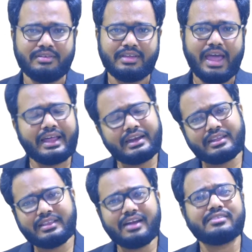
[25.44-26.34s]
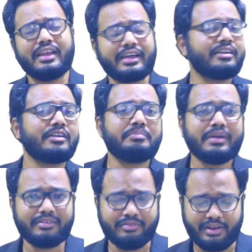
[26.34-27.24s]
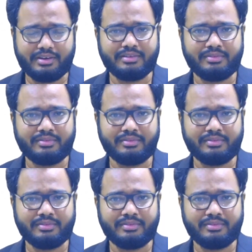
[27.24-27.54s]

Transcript: And that's like a ripple effect.